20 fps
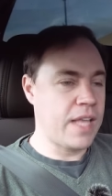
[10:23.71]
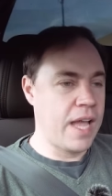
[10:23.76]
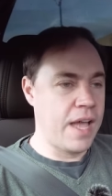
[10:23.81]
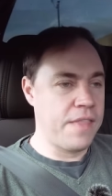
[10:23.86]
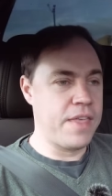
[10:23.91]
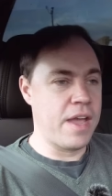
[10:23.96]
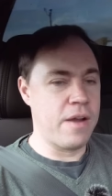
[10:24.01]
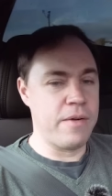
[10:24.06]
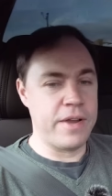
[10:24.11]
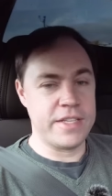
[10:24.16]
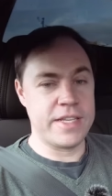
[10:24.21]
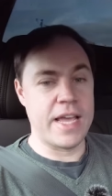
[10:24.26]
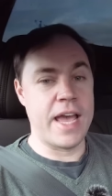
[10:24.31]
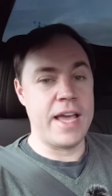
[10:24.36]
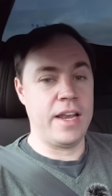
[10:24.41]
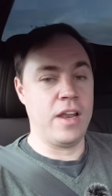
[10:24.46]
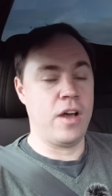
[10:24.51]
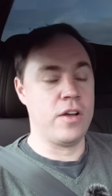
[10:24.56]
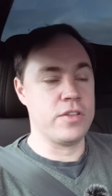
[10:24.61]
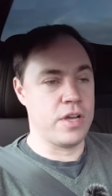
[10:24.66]
and there is
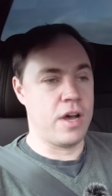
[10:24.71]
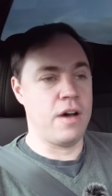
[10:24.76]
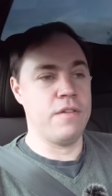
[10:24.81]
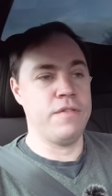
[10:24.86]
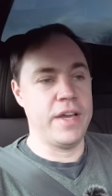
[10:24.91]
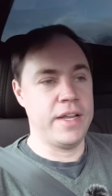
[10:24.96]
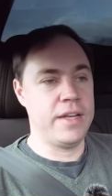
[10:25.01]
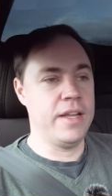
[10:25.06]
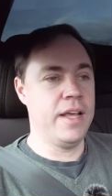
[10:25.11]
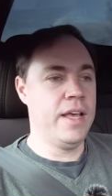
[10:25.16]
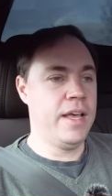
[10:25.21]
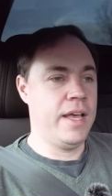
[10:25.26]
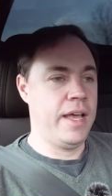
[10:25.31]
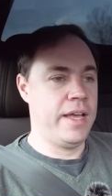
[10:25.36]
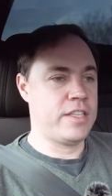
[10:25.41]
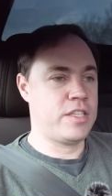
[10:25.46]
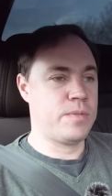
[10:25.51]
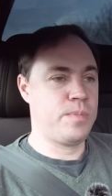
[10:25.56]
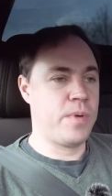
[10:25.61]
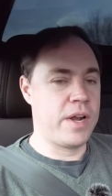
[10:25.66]
a lot of it.
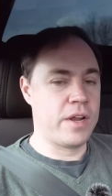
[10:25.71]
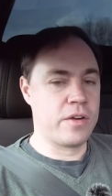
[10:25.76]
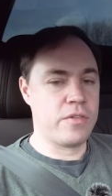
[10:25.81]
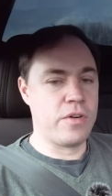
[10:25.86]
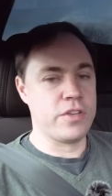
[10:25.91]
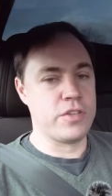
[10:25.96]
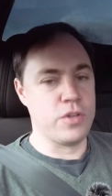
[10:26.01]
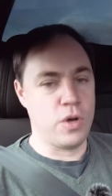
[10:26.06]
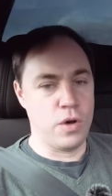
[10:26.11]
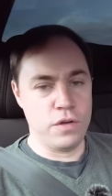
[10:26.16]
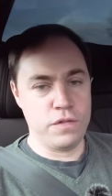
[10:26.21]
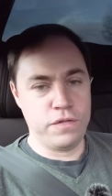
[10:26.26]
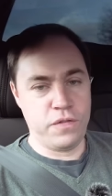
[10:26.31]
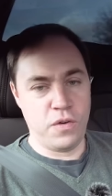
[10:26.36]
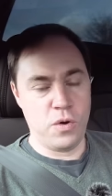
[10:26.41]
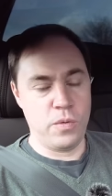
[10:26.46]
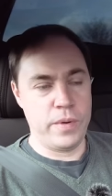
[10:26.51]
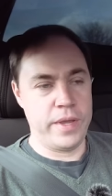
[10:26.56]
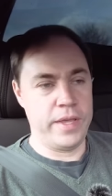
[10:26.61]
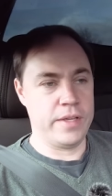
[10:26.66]
It's spread across all
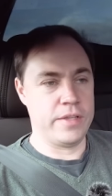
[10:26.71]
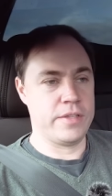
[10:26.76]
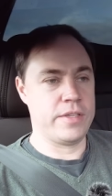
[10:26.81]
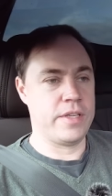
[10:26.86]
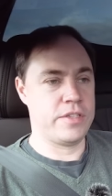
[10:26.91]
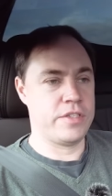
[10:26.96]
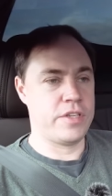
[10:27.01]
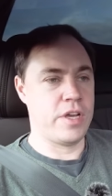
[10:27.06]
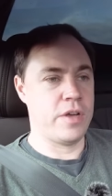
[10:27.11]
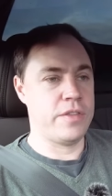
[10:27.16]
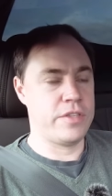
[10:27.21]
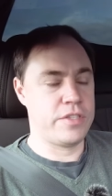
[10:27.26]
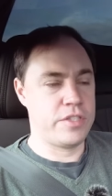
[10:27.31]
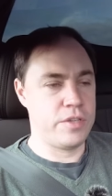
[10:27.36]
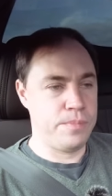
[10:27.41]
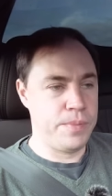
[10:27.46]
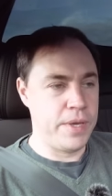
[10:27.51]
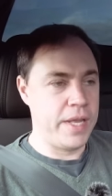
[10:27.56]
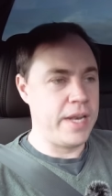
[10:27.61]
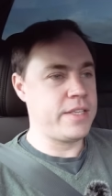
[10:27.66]
four wheels, so the
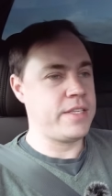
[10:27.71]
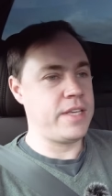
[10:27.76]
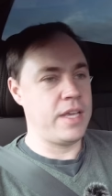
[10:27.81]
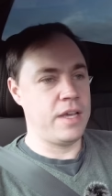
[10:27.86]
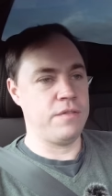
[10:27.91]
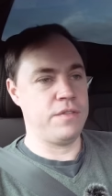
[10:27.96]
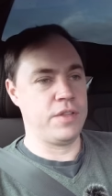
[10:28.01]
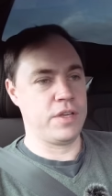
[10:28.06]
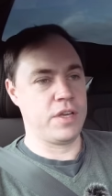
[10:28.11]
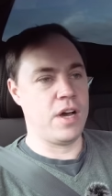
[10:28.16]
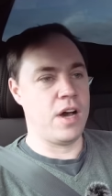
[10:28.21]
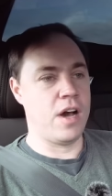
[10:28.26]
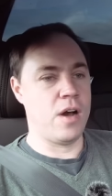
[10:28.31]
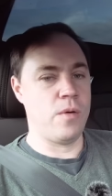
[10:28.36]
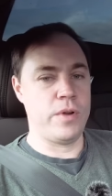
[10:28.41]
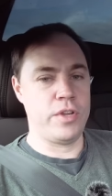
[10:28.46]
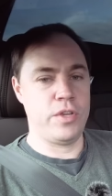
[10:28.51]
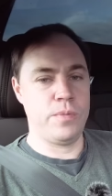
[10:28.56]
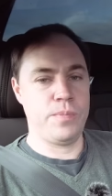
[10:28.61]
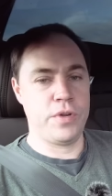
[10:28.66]
stability of the
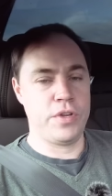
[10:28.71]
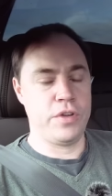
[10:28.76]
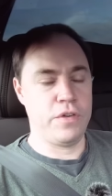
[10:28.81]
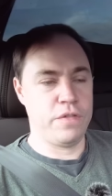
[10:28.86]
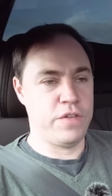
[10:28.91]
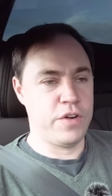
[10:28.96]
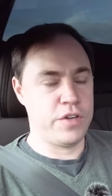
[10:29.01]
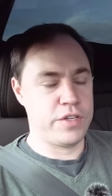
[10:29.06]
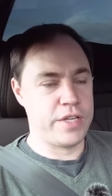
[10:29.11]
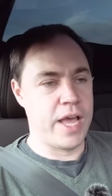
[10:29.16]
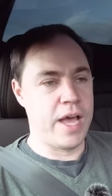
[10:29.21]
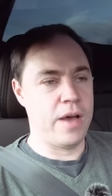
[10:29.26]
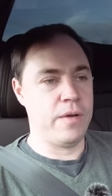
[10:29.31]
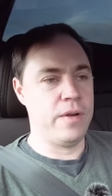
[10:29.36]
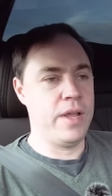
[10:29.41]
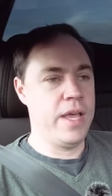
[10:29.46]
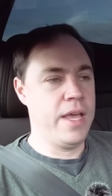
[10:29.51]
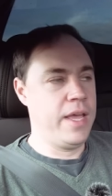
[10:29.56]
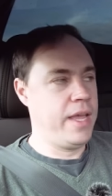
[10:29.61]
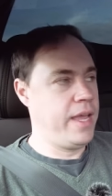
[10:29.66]
car when you put your foot
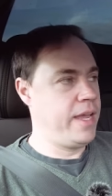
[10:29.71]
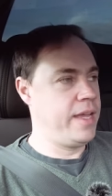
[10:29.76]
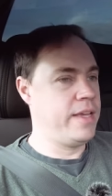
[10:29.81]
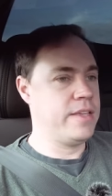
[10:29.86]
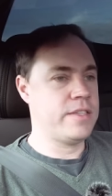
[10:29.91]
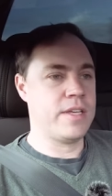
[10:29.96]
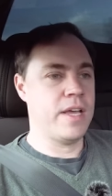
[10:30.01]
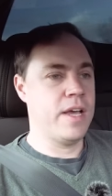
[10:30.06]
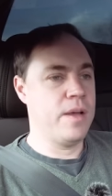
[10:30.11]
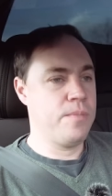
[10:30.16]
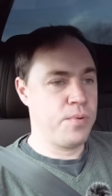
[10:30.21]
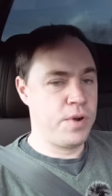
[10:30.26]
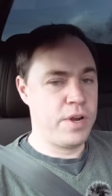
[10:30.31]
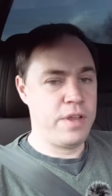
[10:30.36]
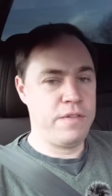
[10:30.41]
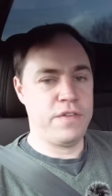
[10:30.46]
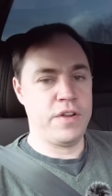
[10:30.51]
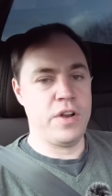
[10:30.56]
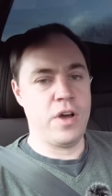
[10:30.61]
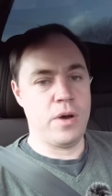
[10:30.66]
down is
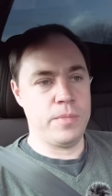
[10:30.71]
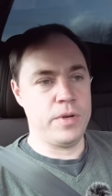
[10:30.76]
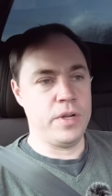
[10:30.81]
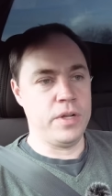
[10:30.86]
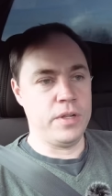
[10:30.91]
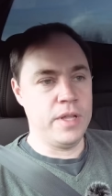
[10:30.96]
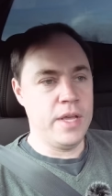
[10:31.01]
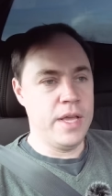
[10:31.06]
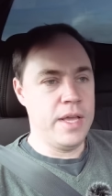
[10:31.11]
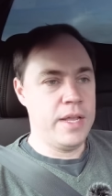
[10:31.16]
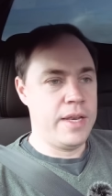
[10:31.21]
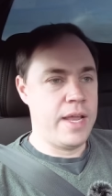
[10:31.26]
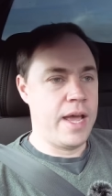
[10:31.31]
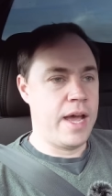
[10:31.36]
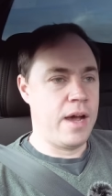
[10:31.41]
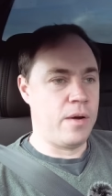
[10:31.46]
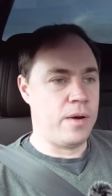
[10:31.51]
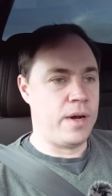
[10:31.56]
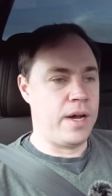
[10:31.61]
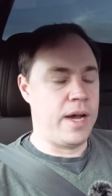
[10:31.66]
pretty phenomenal.
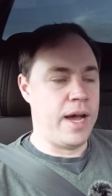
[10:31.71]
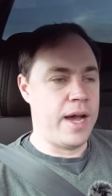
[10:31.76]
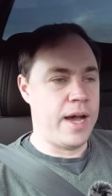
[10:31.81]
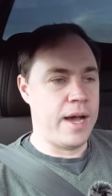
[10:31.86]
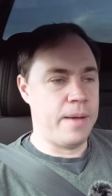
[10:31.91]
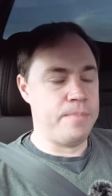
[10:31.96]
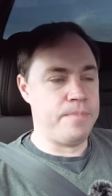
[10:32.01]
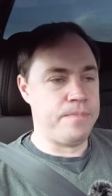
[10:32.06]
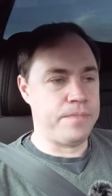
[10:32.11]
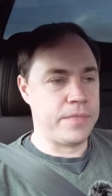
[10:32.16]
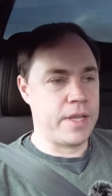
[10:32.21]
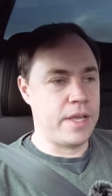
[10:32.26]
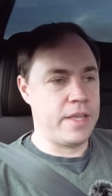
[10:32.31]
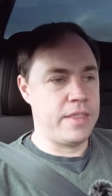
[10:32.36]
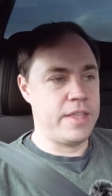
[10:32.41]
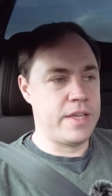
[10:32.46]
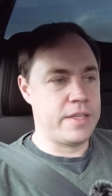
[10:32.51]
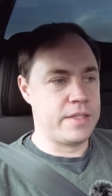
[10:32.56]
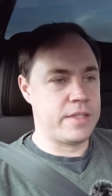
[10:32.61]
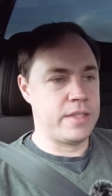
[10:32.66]
Now, um,
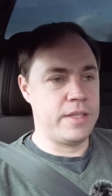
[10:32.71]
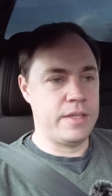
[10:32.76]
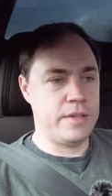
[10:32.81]
the